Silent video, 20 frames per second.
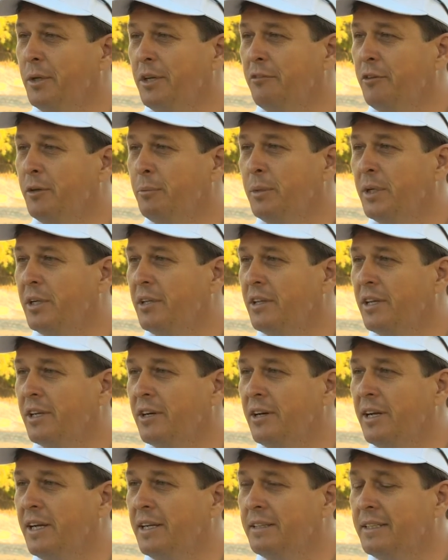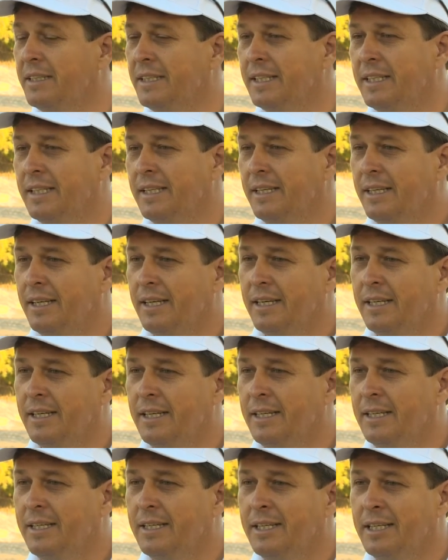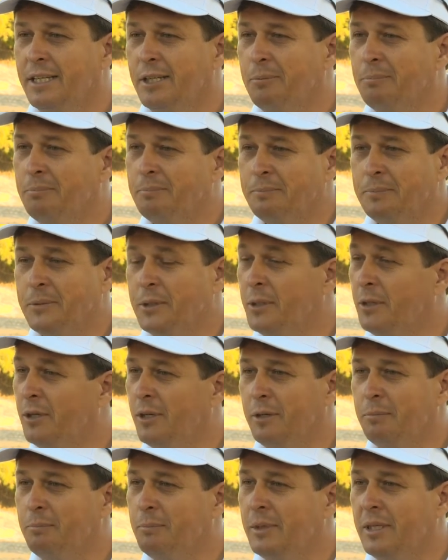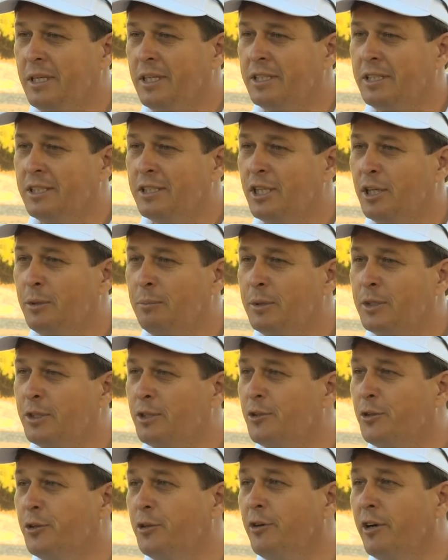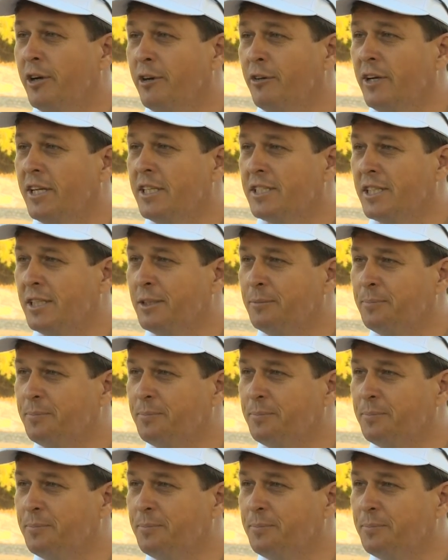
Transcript: bit of the ground. And I just hope it's a true run race.